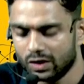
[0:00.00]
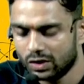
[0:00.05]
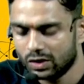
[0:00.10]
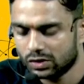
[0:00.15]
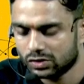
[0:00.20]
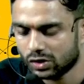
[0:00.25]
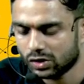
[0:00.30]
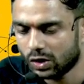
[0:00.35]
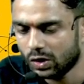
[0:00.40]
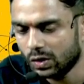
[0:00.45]

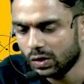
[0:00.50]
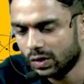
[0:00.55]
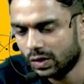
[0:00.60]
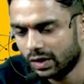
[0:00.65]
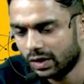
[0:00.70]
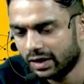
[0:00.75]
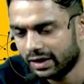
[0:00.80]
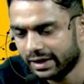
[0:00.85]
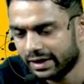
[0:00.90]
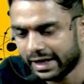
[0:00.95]
So
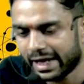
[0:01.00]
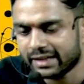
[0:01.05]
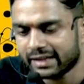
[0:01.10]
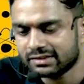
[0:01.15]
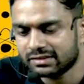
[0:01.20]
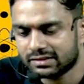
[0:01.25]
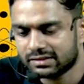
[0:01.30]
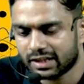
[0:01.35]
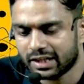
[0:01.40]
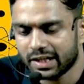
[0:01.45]

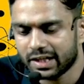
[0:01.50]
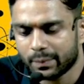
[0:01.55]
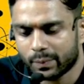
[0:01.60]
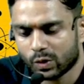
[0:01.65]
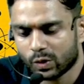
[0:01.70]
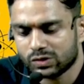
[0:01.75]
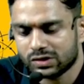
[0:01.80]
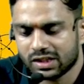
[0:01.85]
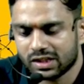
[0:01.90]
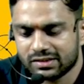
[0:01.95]
next training
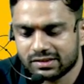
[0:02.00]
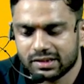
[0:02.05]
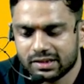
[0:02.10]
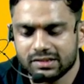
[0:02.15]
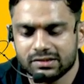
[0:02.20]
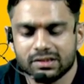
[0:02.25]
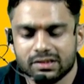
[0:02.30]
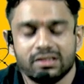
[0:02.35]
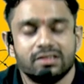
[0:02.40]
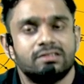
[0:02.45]
process
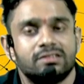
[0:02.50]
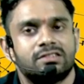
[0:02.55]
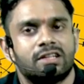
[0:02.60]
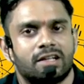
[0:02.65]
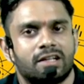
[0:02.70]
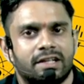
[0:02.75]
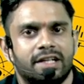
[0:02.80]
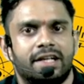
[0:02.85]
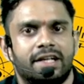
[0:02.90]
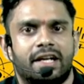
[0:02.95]
is
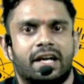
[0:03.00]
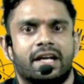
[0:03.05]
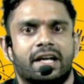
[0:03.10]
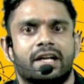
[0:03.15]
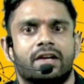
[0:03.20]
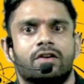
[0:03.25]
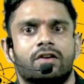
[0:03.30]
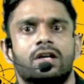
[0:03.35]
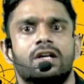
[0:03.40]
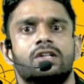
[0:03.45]
circuit
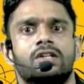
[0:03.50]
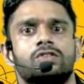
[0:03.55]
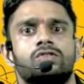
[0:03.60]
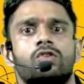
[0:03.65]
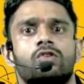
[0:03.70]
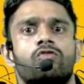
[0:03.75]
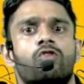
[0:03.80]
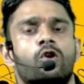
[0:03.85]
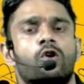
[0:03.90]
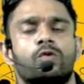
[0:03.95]
training so
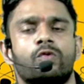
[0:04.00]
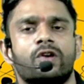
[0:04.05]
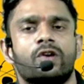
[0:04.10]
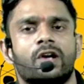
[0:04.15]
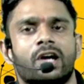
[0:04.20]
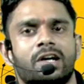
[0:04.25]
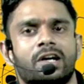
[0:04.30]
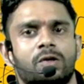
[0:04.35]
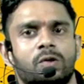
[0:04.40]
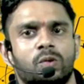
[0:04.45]
what we
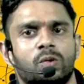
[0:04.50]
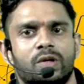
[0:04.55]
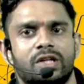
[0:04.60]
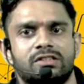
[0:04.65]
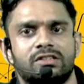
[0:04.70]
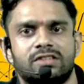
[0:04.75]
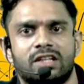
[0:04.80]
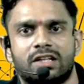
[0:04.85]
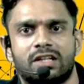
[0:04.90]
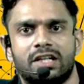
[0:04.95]
can do in
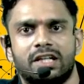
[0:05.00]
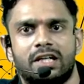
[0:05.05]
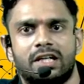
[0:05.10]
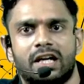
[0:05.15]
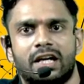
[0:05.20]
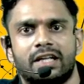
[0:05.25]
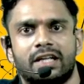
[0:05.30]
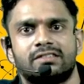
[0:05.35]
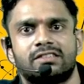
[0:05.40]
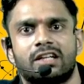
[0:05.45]
circuit
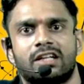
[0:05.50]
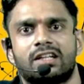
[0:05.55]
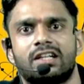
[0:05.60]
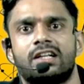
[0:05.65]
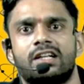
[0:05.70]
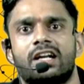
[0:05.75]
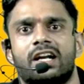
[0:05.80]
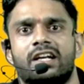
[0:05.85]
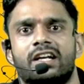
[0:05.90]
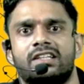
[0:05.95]
training circuit
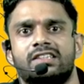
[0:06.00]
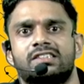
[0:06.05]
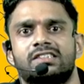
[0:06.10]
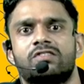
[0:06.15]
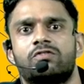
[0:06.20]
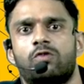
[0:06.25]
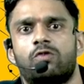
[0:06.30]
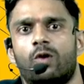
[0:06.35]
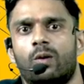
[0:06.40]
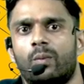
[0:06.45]
training is a
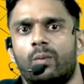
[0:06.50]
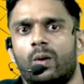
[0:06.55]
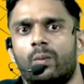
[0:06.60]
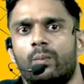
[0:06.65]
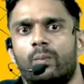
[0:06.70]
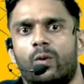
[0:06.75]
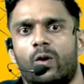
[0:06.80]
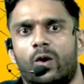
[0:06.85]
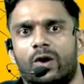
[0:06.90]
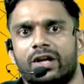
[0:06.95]
form of
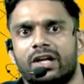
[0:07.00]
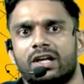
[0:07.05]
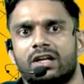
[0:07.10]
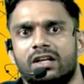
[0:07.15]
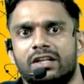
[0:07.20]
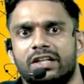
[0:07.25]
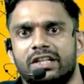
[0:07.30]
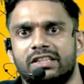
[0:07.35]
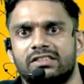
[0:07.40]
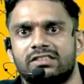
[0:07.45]
body
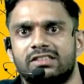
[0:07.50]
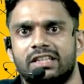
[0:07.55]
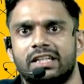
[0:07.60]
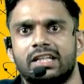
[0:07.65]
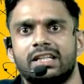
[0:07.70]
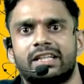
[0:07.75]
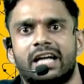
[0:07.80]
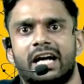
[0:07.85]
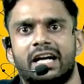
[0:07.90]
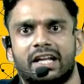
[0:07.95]
conditioning
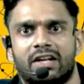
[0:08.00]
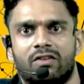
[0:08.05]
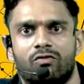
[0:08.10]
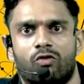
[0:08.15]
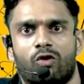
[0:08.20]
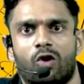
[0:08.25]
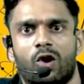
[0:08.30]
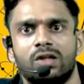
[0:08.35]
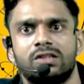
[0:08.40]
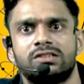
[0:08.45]
that
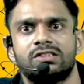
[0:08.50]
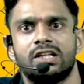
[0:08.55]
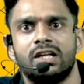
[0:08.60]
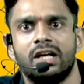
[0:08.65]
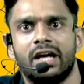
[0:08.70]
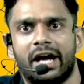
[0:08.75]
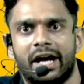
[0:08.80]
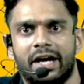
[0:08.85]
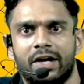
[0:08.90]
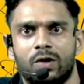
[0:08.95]
involves
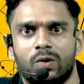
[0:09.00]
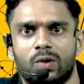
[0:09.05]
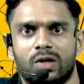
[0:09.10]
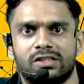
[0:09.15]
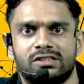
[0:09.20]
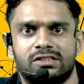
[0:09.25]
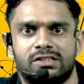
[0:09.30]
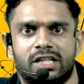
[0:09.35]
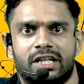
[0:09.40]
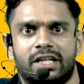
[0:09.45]

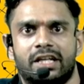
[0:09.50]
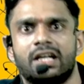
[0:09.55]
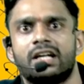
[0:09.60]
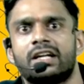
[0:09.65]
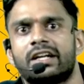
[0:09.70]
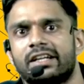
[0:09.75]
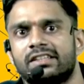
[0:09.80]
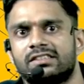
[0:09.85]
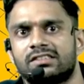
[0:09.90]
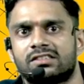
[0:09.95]
endurance training
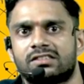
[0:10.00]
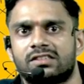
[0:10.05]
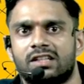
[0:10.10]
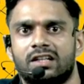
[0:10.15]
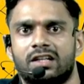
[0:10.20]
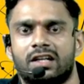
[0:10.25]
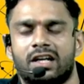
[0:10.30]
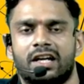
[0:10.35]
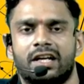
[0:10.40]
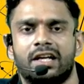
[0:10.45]
resistance
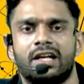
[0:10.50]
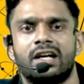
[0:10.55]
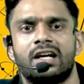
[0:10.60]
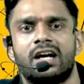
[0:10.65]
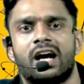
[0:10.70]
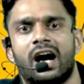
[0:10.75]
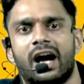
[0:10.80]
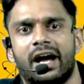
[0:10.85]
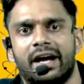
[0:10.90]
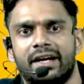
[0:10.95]
training
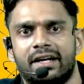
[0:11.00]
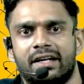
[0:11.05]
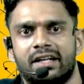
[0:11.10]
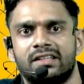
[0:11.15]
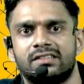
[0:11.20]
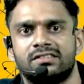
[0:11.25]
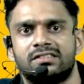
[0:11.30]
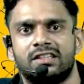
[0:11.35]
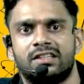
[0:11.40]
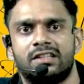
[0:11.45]
high
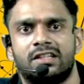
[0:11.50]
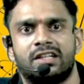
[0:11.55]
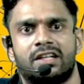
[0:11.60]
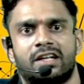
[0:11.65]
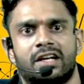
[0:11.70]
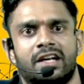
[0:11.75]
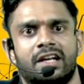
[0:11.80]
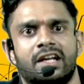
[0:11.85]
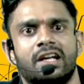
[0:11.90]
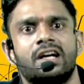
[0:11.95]
intensity
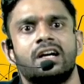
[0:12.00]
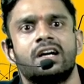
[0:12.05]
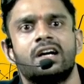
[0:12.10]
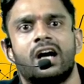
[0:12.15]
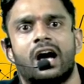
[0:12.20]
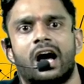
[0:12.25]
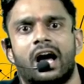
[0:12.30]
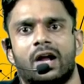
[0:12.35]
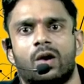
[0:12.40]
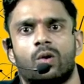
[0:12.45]
training
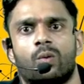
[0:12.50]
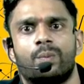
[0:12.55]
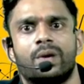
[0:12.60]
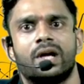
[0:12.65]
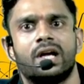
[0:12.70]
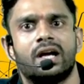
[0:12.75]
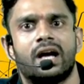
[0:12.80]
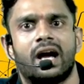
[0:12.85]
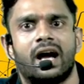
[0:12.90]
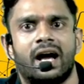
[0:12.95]

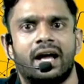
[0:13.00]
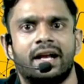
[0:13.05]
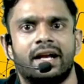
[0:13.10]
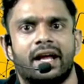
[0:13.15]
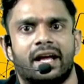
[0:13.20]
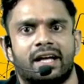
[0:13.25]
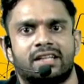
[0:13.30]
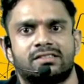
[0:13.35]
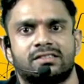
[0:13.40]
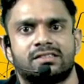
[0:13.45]
aerobic and
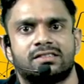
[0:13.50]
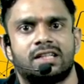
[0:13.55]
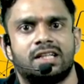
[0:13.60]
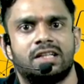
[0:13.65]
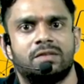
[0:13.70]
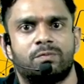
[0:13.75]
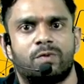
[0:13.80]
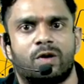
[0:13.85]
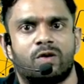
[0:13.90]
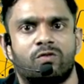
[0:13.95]

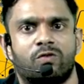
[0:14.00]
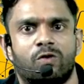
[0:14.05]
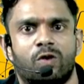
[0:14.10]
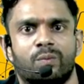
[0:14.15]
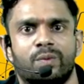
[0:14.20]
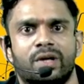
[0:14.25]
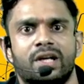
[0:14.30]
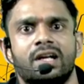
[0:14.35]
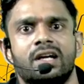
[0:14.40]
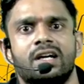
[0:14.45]
exercise
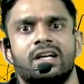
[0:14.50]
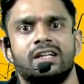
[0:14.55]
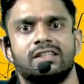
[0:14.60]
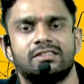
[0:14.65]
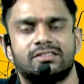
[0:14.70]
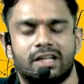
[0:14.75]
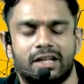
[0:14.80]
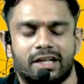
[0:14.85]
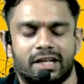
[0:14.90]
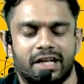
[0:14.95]
performed in
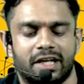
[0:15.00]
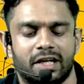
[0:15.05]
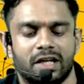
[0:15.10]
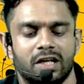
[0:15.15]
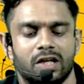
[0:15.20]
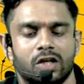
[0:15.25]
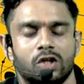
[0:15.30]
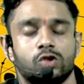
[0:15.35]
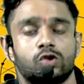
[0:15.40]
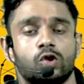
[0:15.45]
circuit
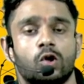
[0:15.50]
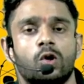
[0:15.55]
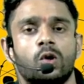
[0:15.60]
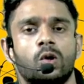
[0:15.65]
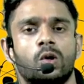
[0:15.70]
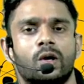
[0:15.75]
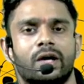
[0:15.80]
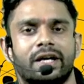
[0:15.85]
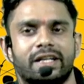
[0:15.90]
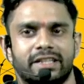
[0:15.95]
so
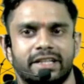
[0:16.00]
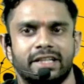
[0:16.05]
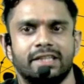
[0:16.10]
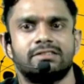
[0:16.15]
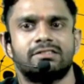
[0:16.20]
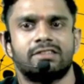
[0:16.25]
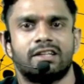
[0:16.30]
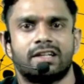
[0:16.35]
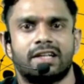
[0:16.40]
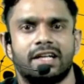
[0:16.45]
in
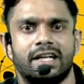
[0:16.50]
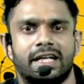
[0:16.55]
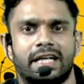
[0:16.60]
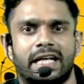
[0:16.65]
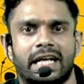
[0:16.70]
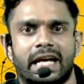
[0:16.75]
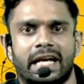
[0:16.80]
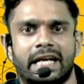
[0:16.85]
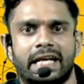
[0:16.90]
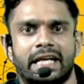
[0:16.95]
circuit
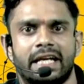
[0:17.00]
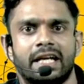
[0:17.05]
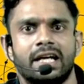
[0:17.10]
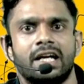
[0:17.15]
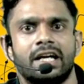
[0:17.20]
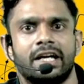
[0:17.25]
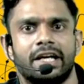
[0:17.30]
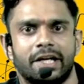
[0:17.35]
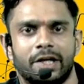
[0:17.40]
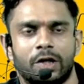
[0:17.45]

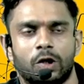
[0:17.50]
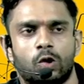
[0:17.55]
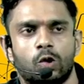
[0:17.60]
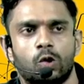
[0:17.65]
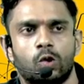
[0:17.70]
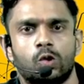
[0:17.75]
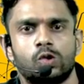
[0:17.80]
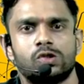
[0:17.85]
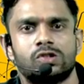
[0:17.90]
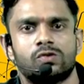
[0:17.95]
training
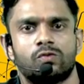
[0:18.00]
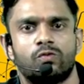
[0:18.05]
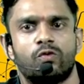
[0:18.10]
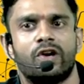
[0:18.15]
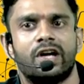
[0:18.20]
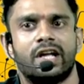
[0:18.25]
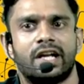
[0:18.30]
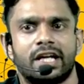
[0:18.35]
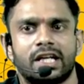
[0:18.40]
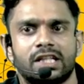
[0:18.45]
includes
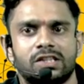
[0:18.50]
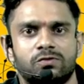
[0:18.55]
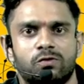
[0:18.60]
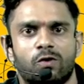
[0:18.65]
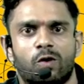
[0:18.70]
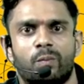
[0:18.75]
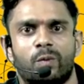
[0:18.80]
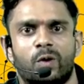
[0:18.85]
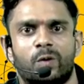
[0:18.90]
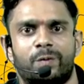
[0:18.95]
various
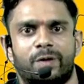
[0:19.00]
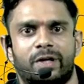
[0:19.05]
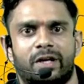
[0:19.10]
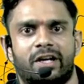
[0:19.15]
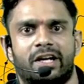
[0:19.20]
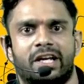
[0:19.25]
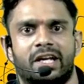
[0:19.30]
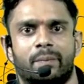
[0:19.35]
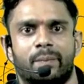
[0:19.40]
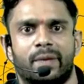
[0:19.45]
form of
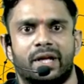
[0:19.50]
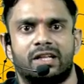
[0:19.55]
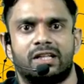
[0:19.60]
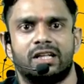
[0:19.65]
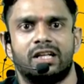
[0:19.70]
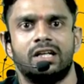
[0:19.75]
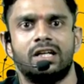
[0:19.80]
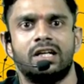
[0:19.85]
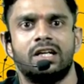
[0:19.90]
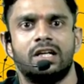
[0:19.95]
training
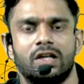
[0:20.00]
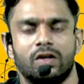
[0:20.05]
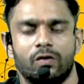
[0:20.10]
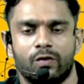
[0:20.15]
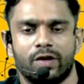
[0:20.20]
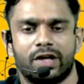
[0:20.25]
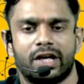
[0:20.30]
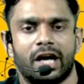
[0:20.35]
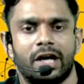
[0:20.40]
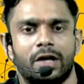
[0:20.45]
method
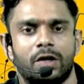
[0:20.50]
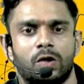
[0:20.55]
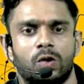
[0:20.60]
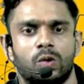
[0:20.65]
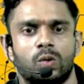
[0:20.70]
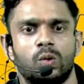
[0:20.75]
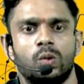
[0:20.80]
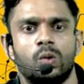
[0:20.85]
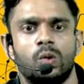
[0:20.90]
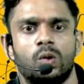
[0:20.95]
we can
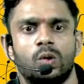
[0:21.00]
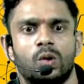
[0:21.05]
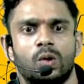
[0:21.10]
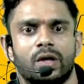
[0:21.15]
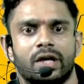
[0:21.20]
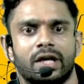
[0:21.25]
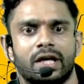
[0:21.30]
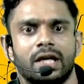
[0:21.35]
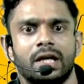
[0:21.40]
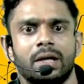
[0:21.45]
do
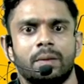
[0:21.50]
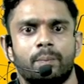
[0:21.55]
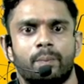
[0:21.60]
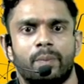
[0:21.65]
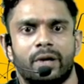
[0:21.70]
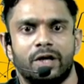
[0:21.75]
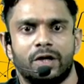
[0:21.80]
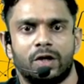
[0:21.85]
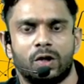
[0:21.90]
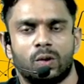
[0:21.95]
in
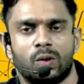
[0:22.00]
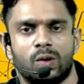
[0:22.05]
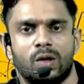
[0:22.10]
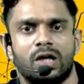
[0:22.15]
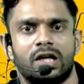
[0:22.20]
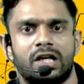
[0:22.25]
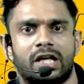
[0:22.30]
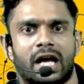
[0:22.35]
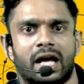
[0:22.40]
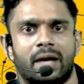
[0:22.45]

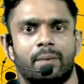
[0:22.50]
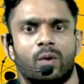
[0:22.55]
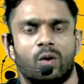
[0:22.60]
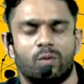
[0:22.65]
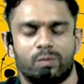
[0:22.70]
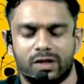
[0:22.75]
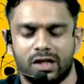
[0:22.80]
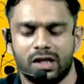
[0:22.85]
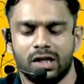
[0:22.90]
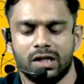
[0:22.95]
particular time
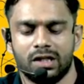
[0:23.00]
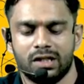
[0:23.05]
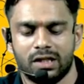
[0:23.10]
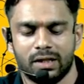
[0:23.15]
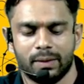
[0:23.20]
of the